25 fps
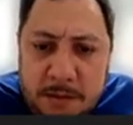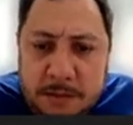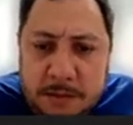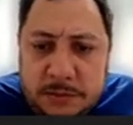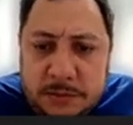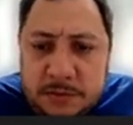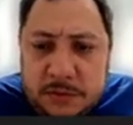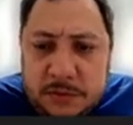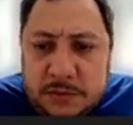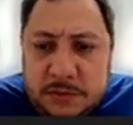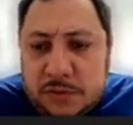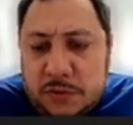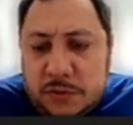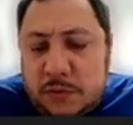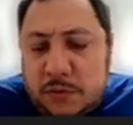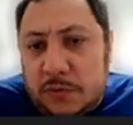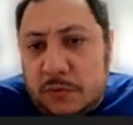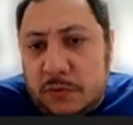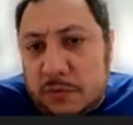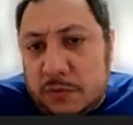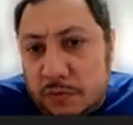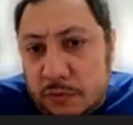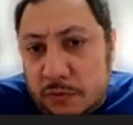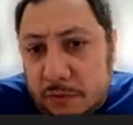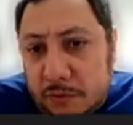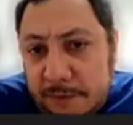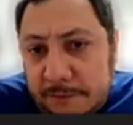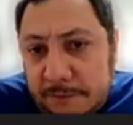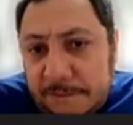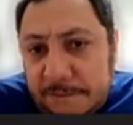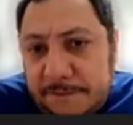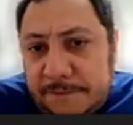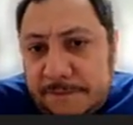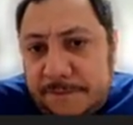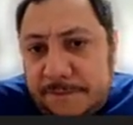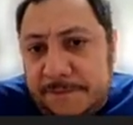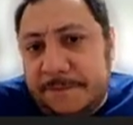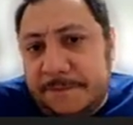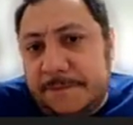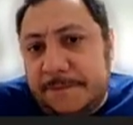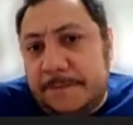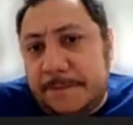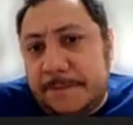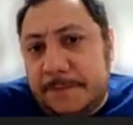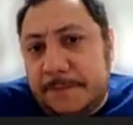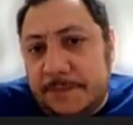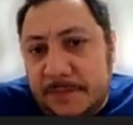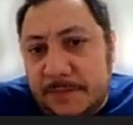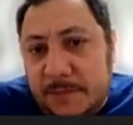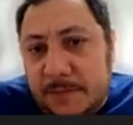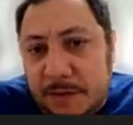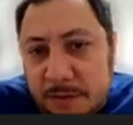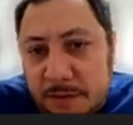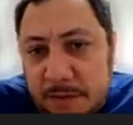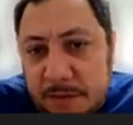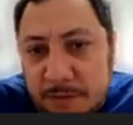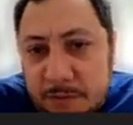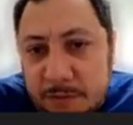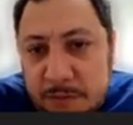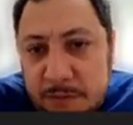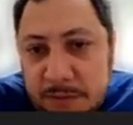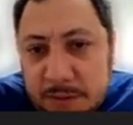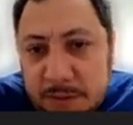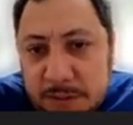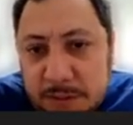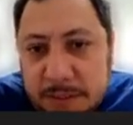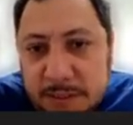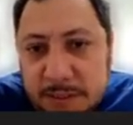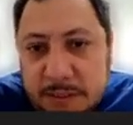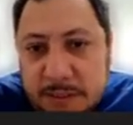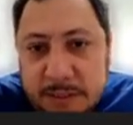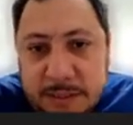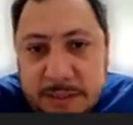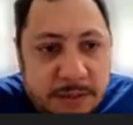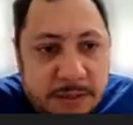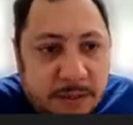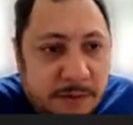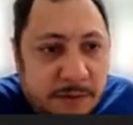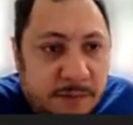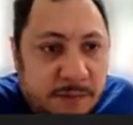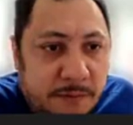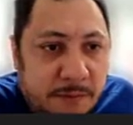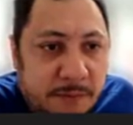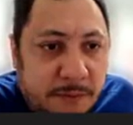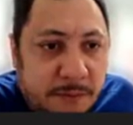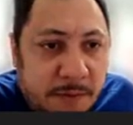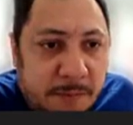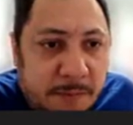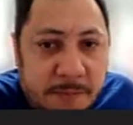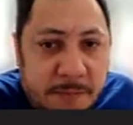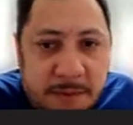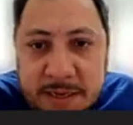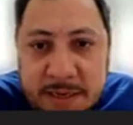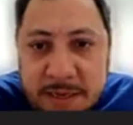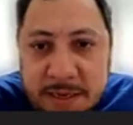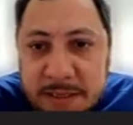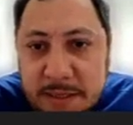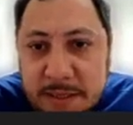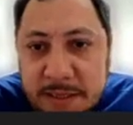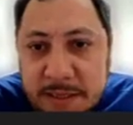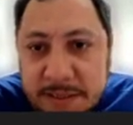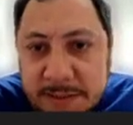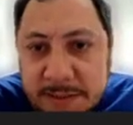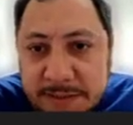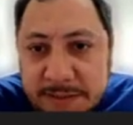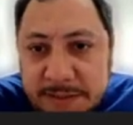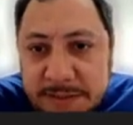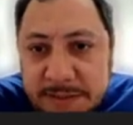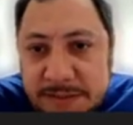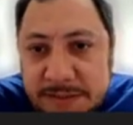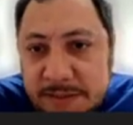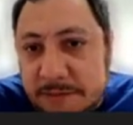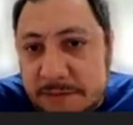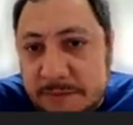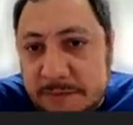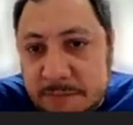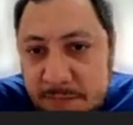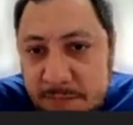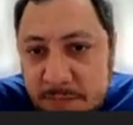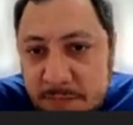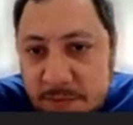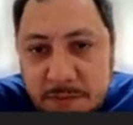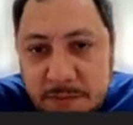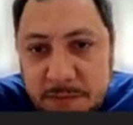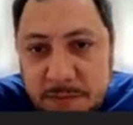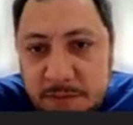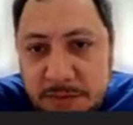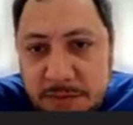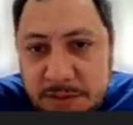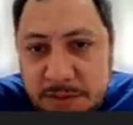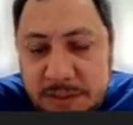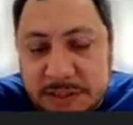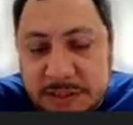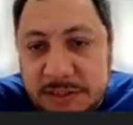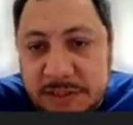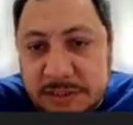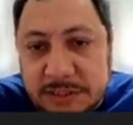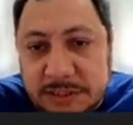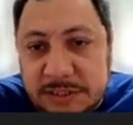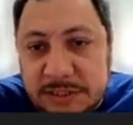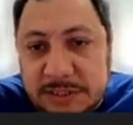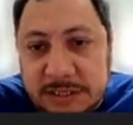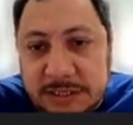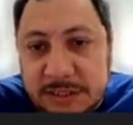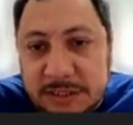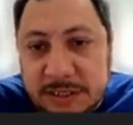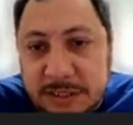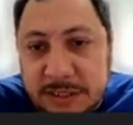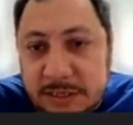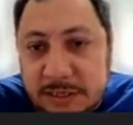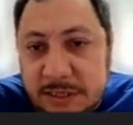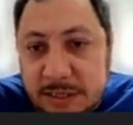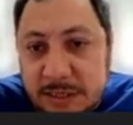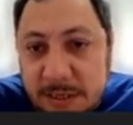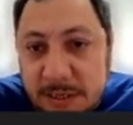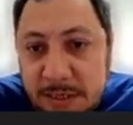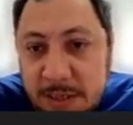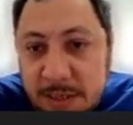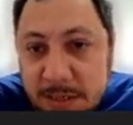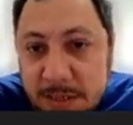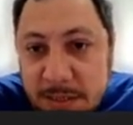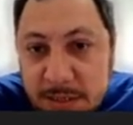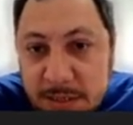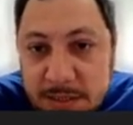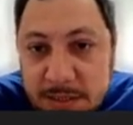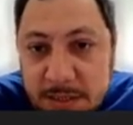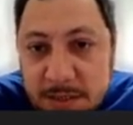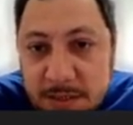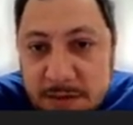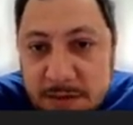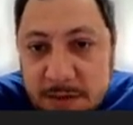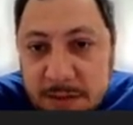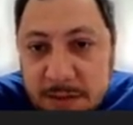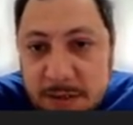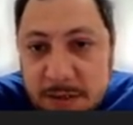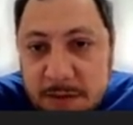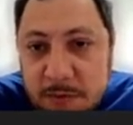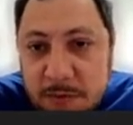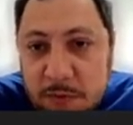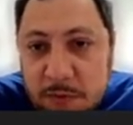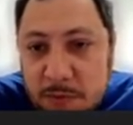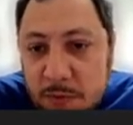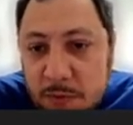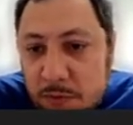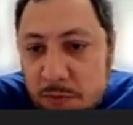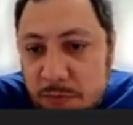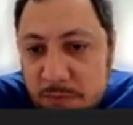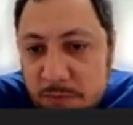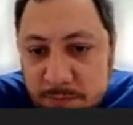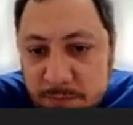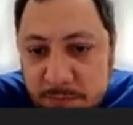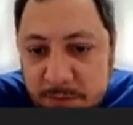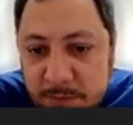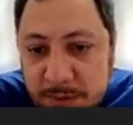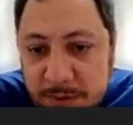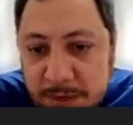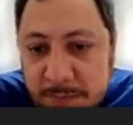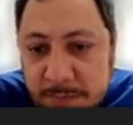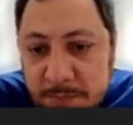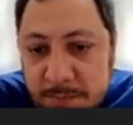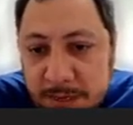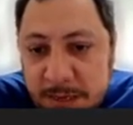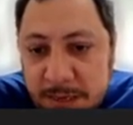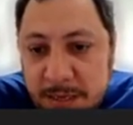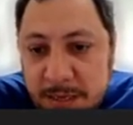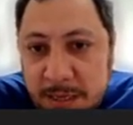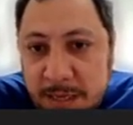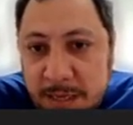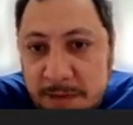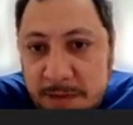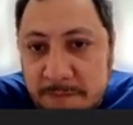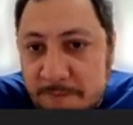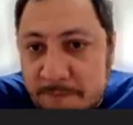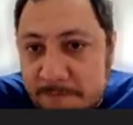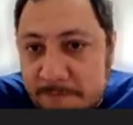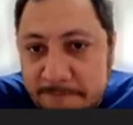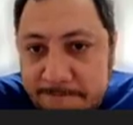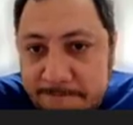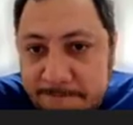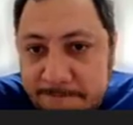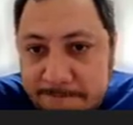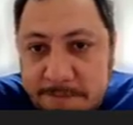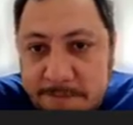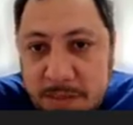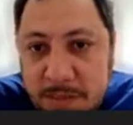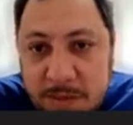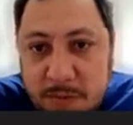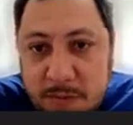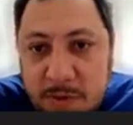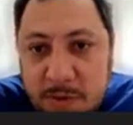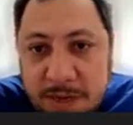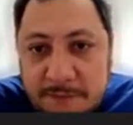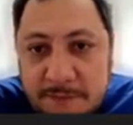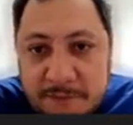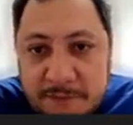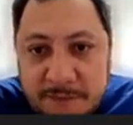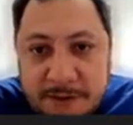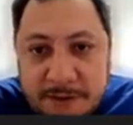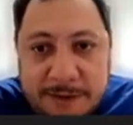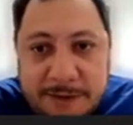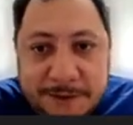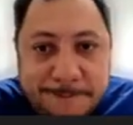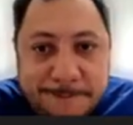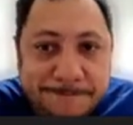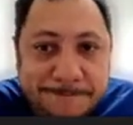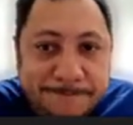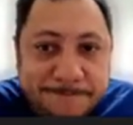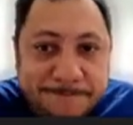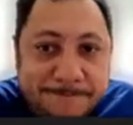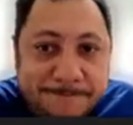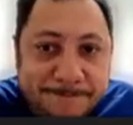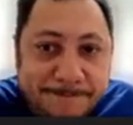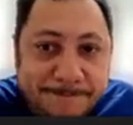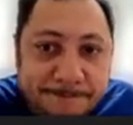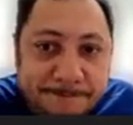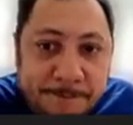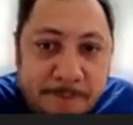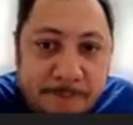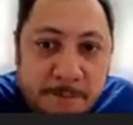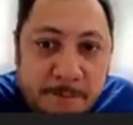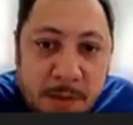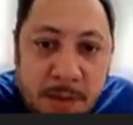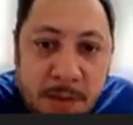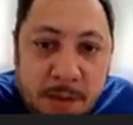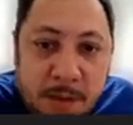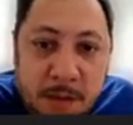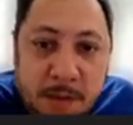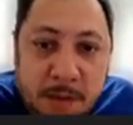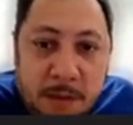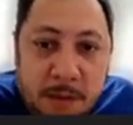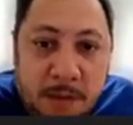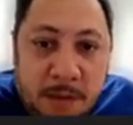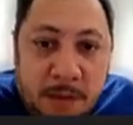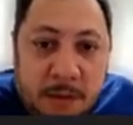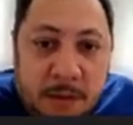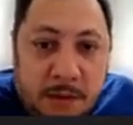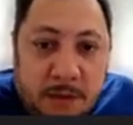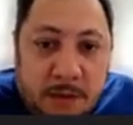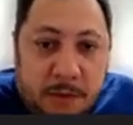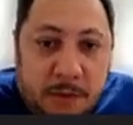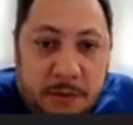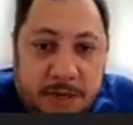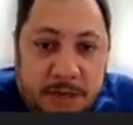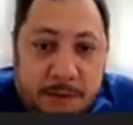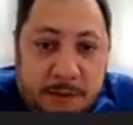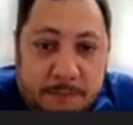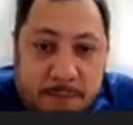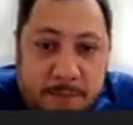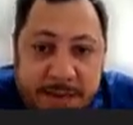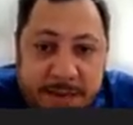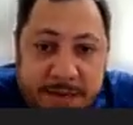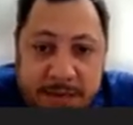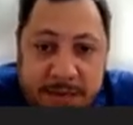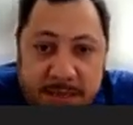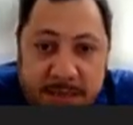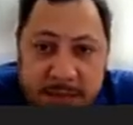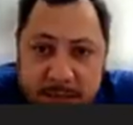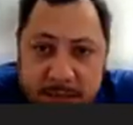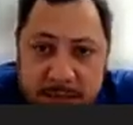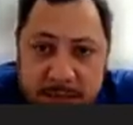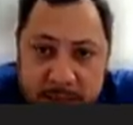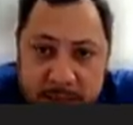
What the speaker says: So if you don't remind this, you just search in the Google by my name and you can find. Okay, I